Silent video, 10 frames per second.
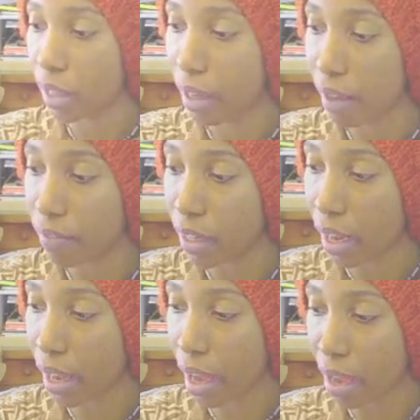And then I
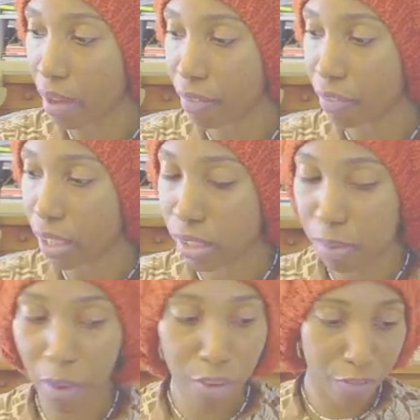have like some
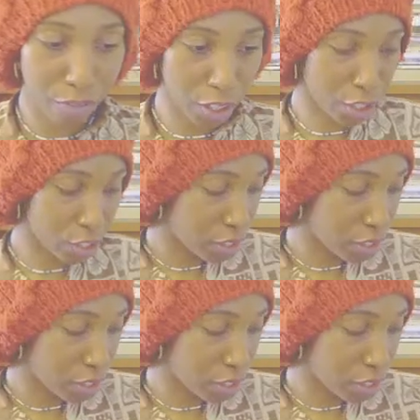other figures that